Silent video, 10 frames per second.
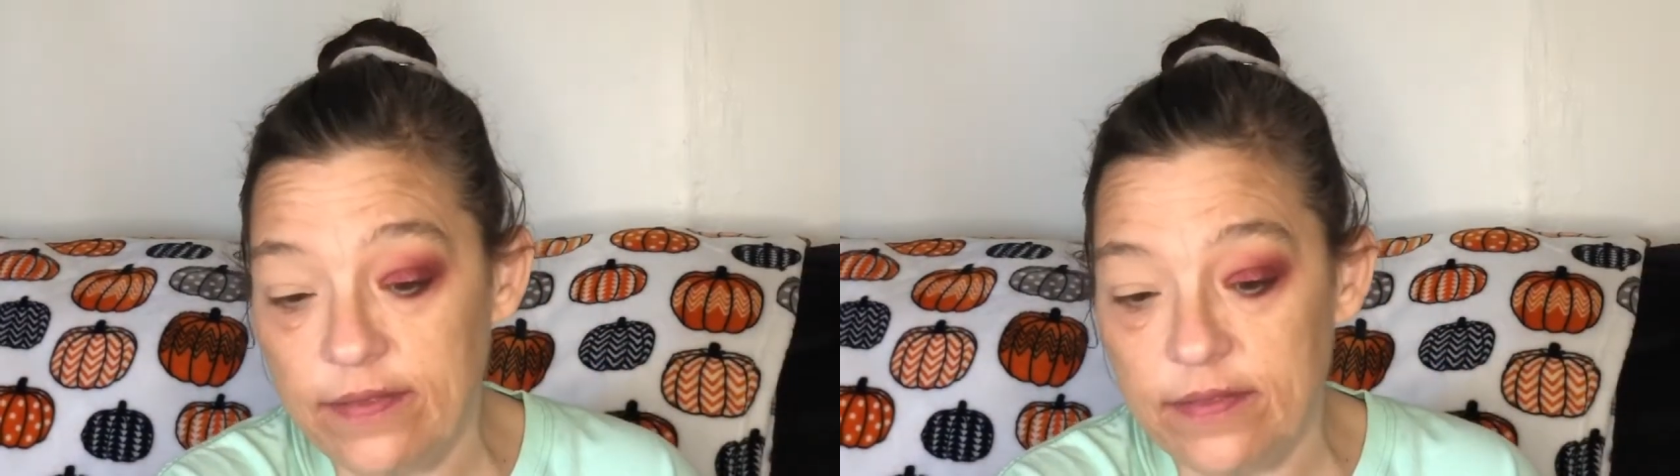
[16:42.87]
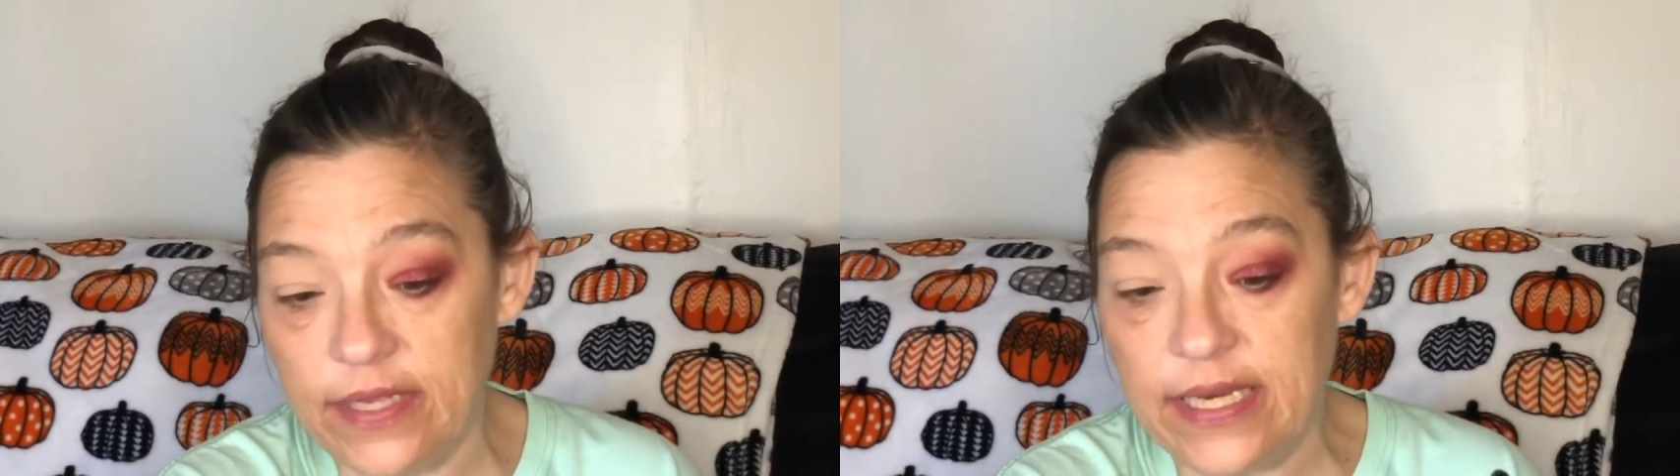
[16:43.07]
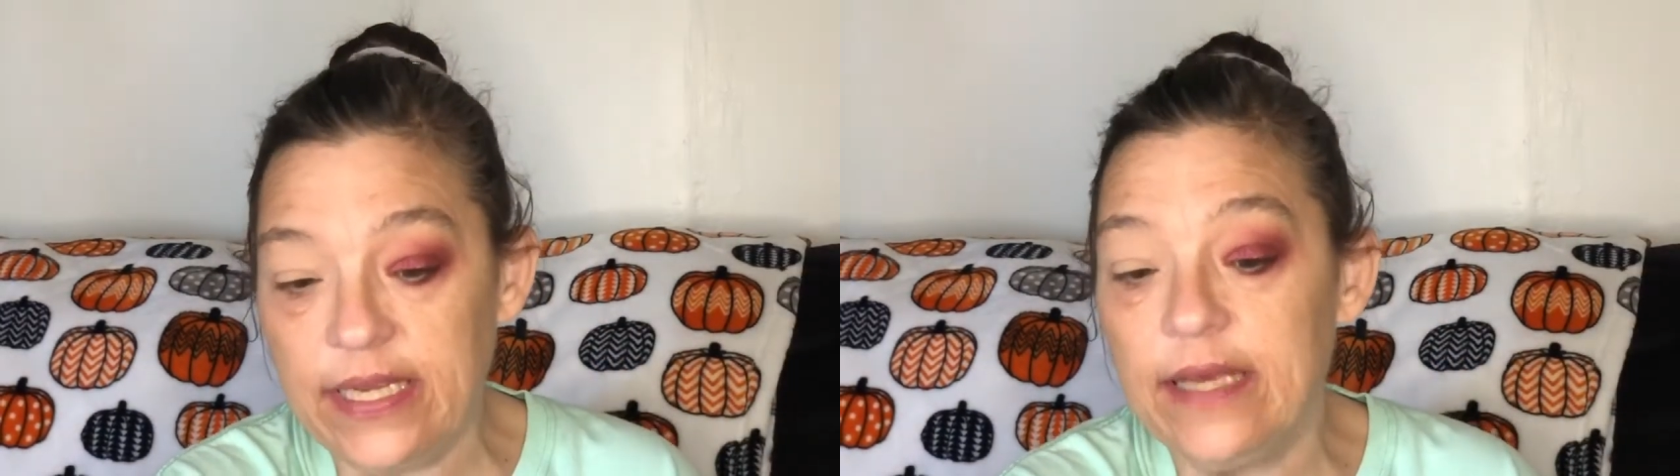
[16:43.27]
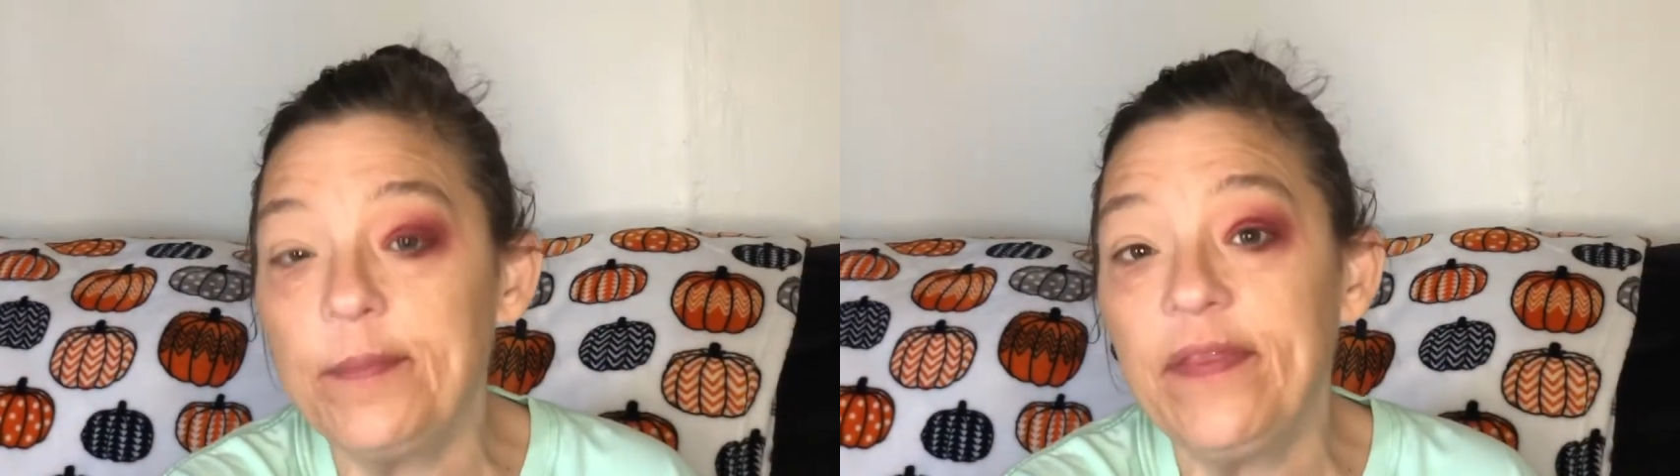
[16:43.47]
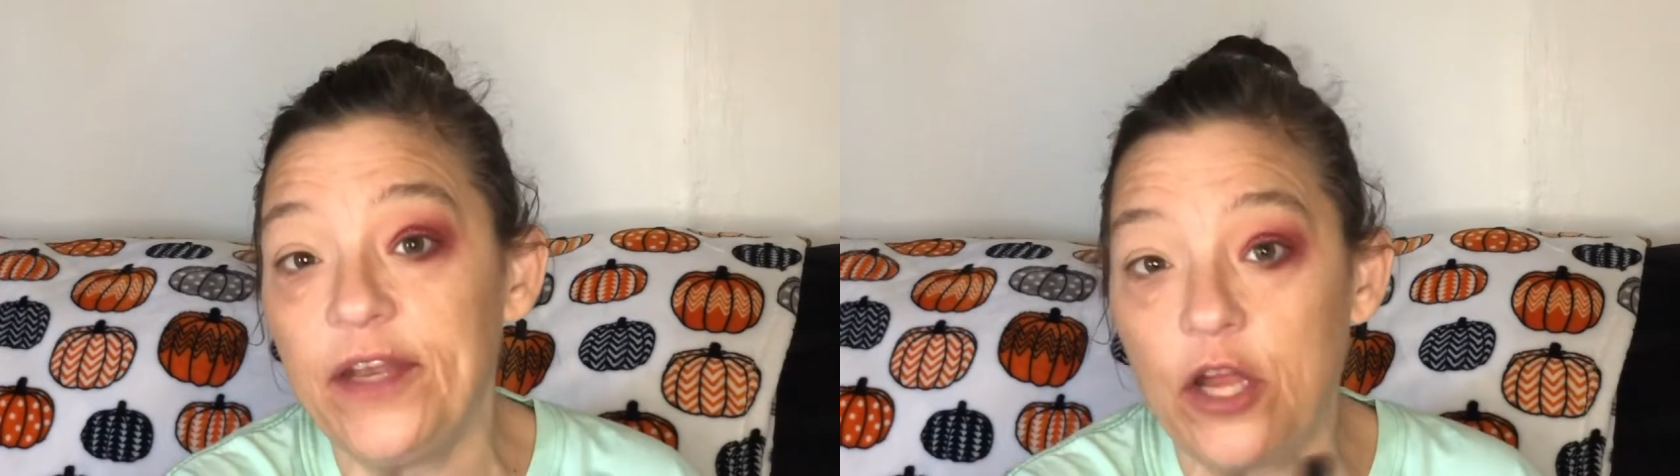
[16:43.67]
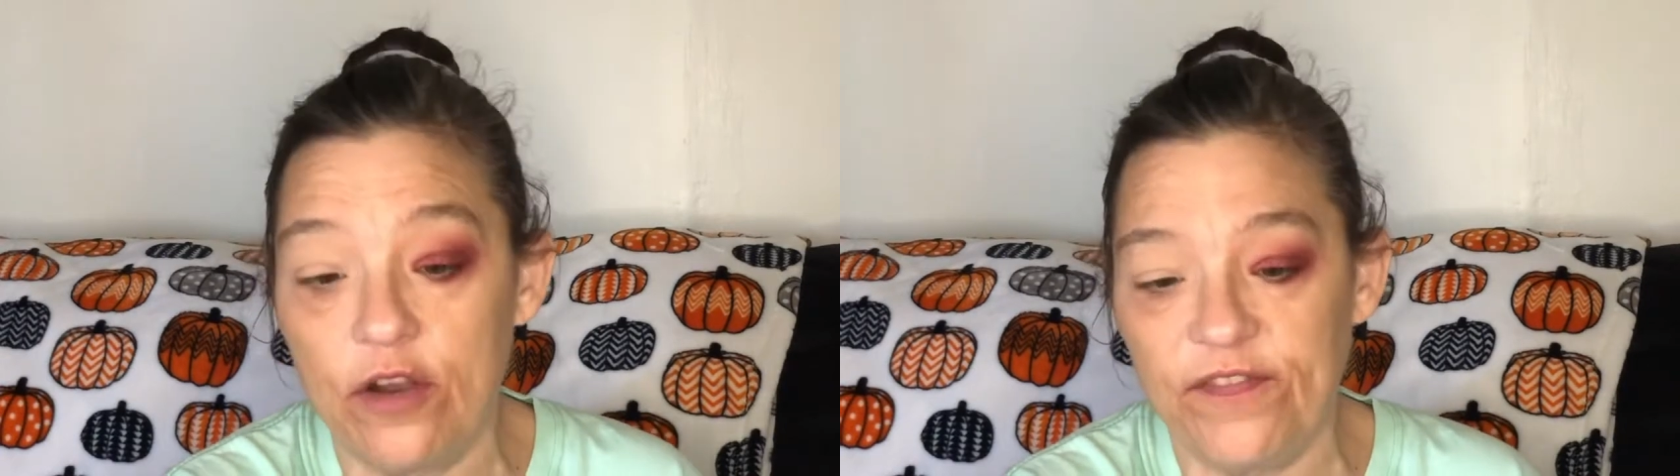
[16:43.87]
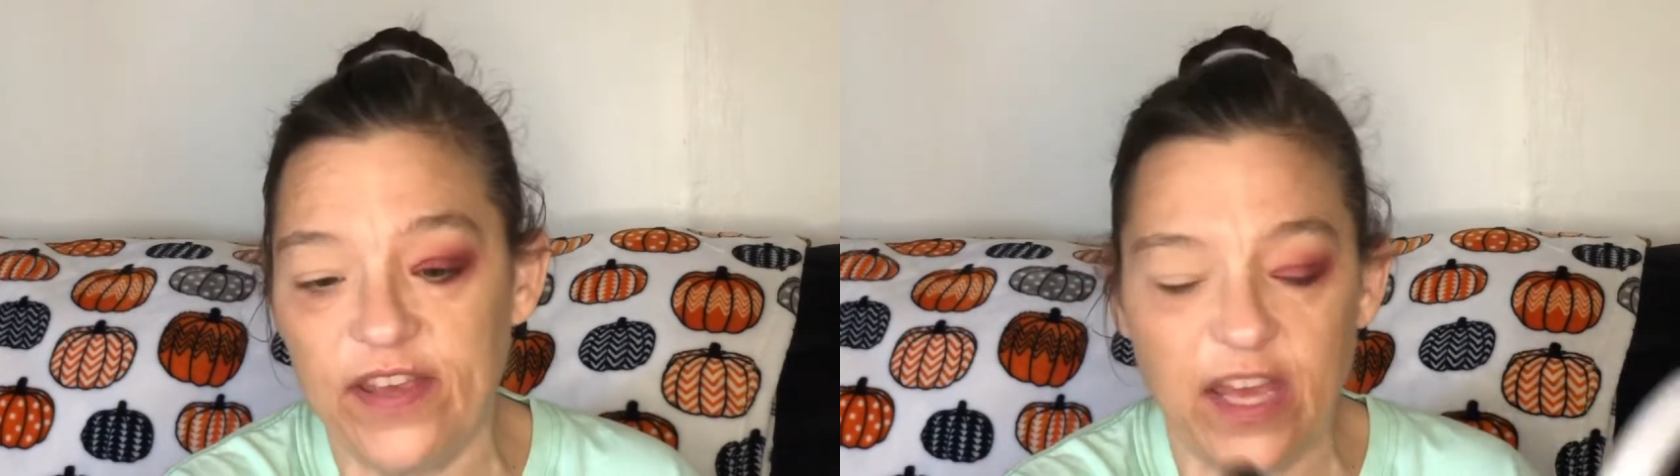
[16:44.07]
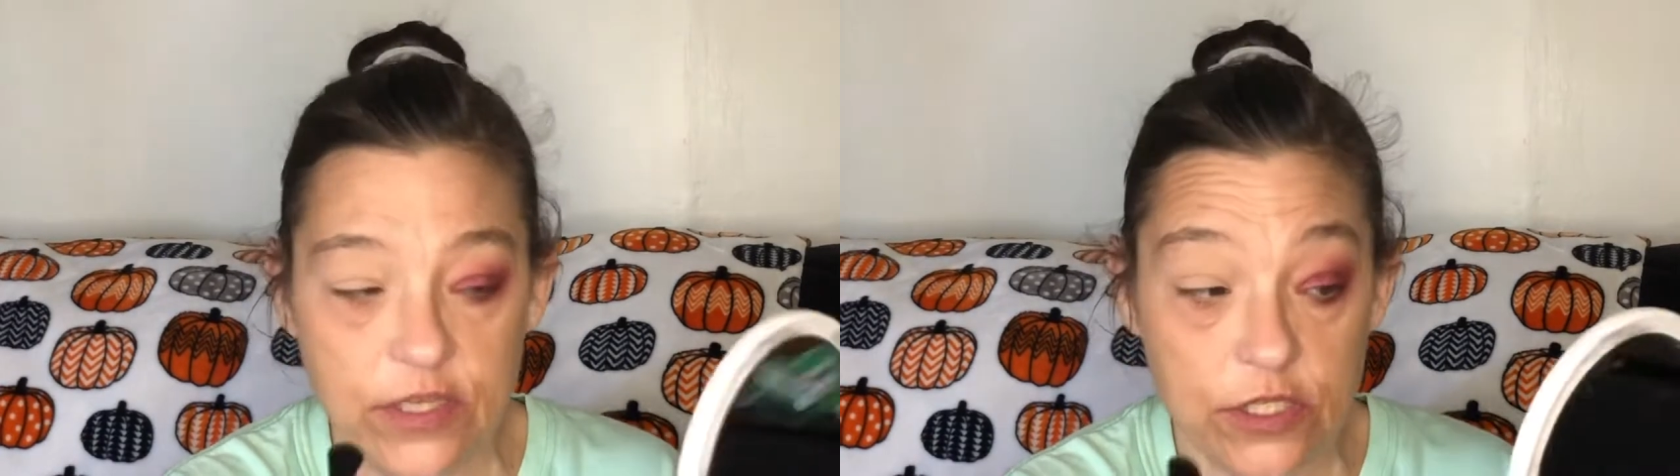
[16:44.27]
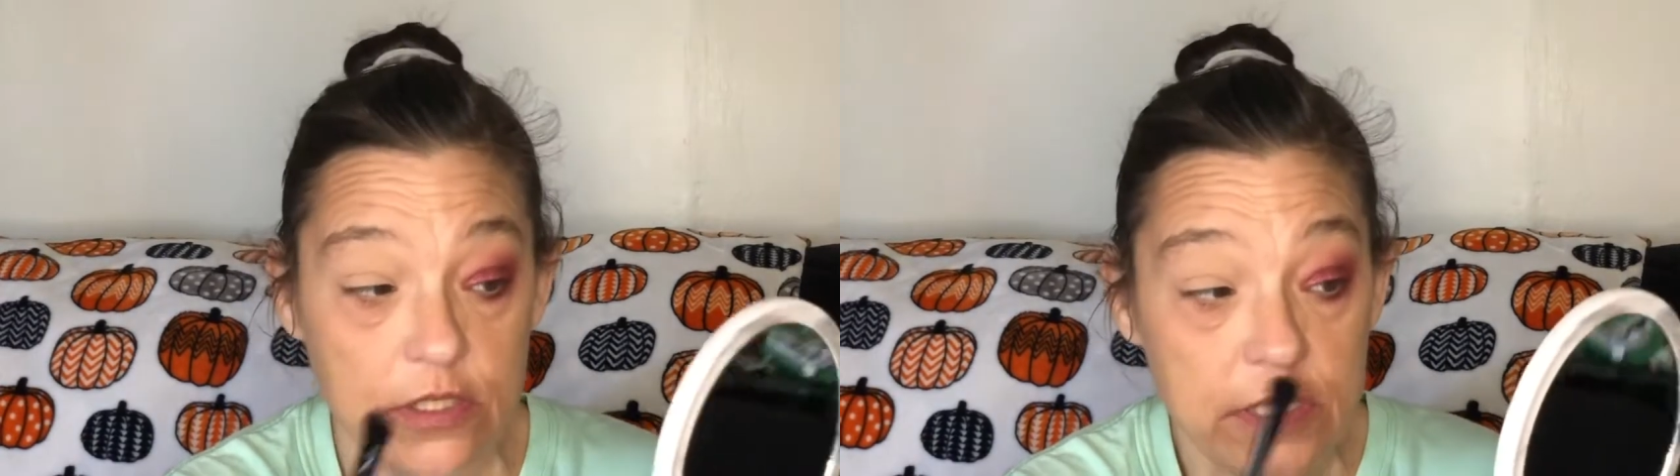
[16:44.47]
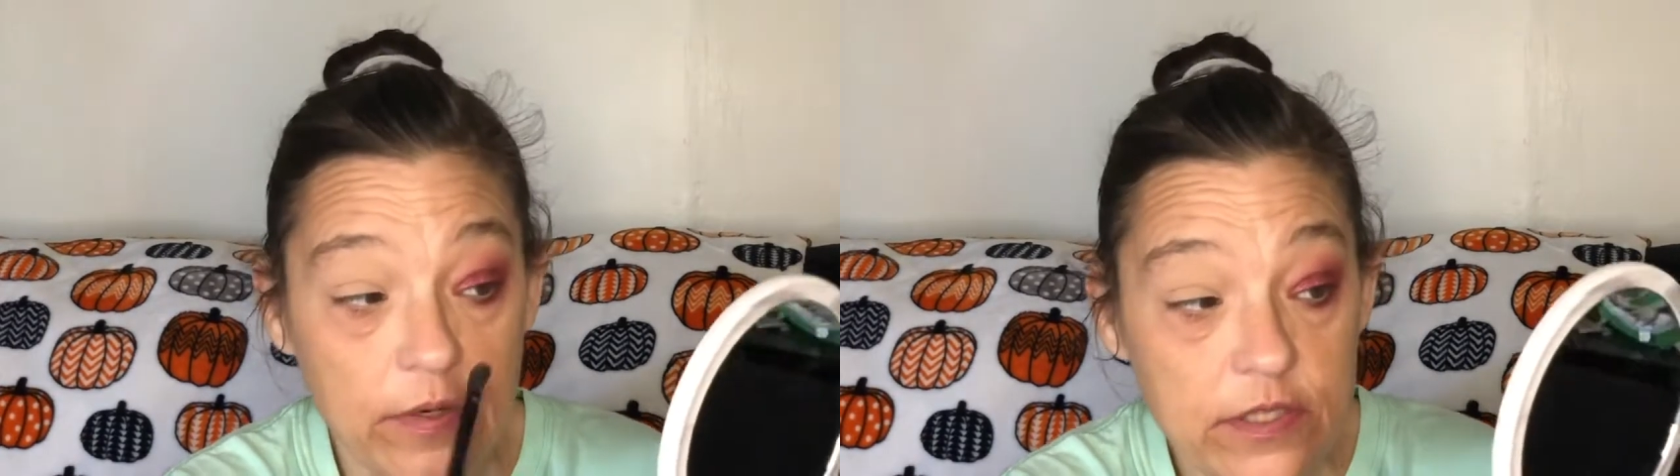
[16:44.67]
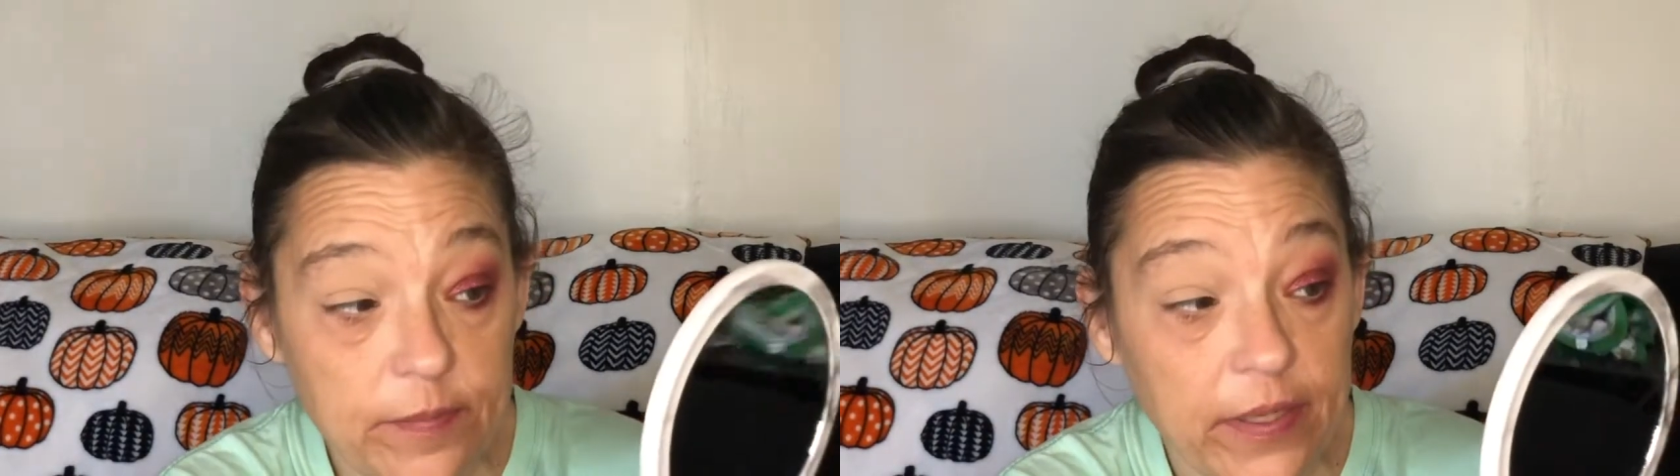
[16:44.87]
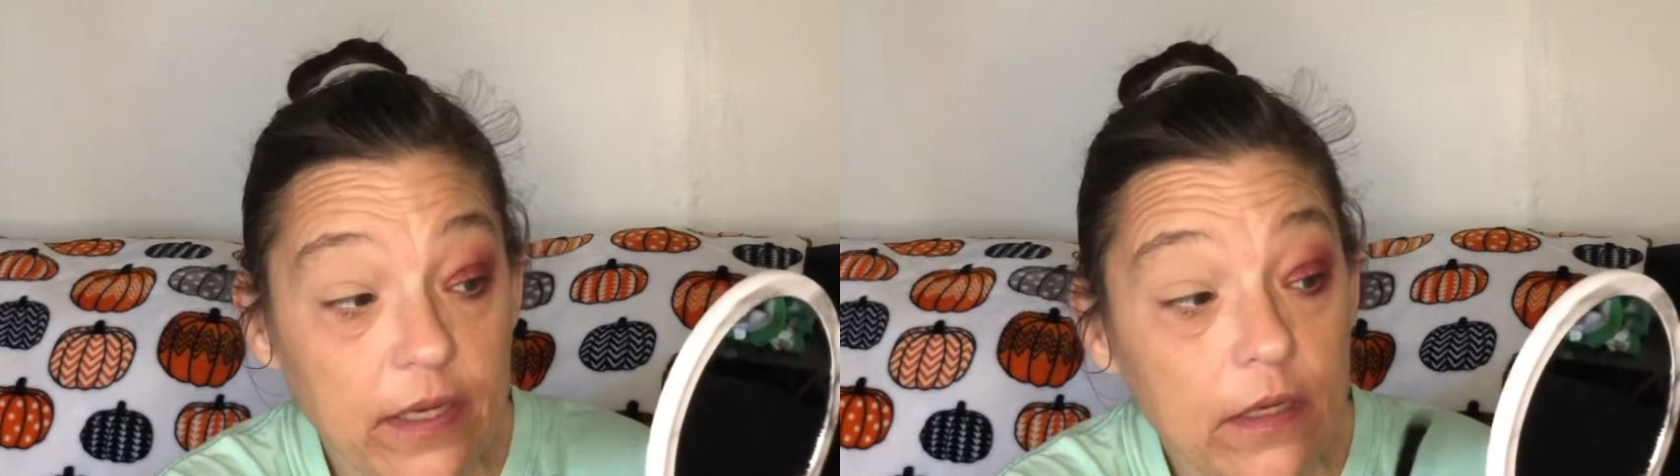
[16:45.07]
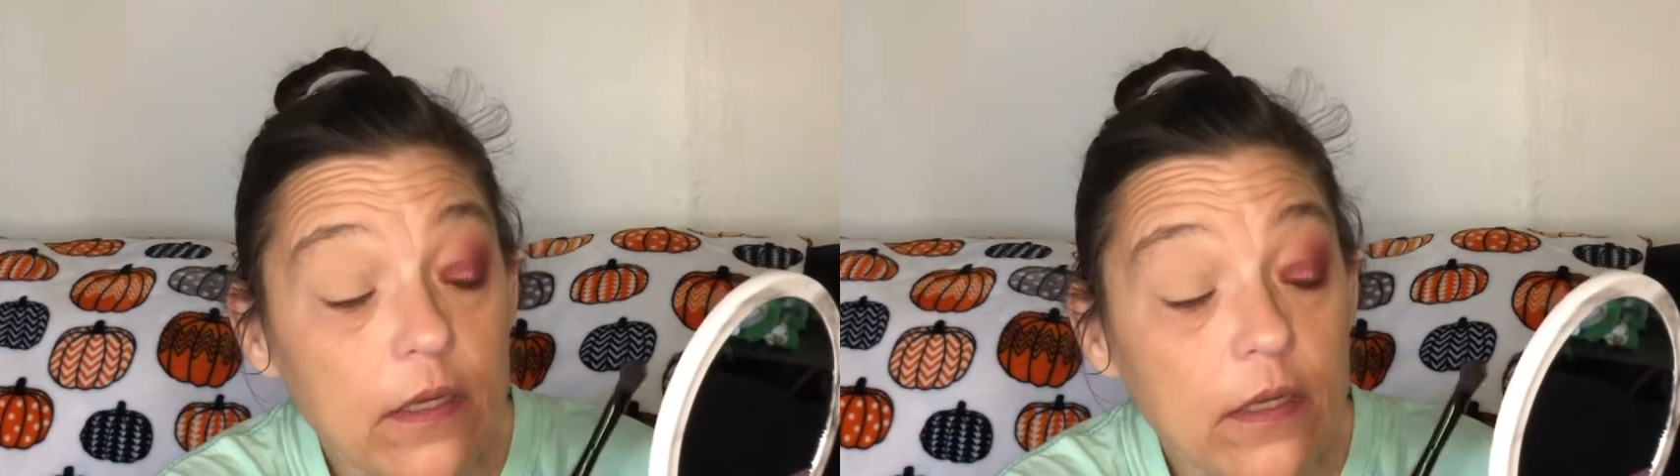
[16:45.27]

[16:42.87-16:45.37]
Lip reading: it didn't give me the notification, so to speak.